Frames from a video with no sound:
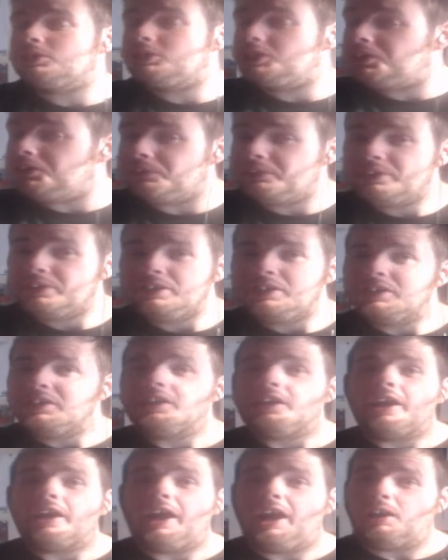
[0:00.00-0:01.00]
So
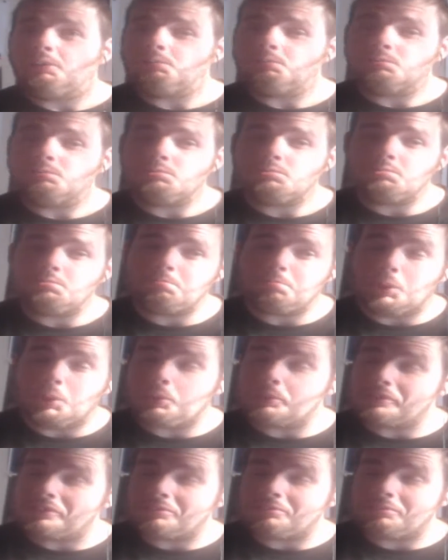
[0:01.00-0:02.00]
I'm
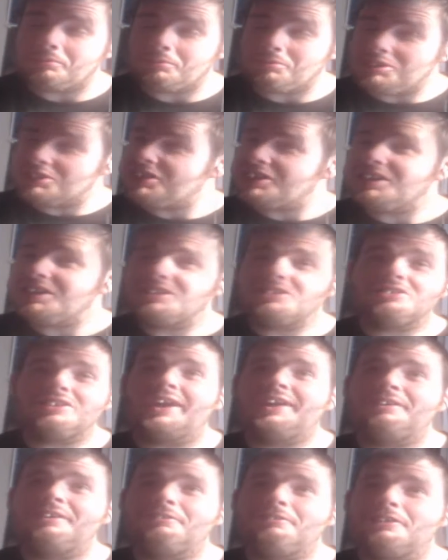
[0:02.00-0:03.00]
both really
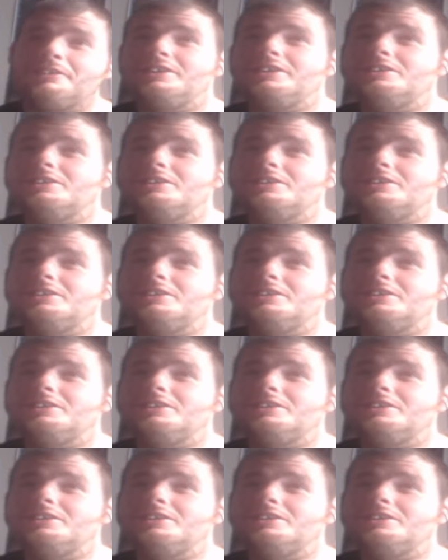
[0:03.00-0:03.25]
excited for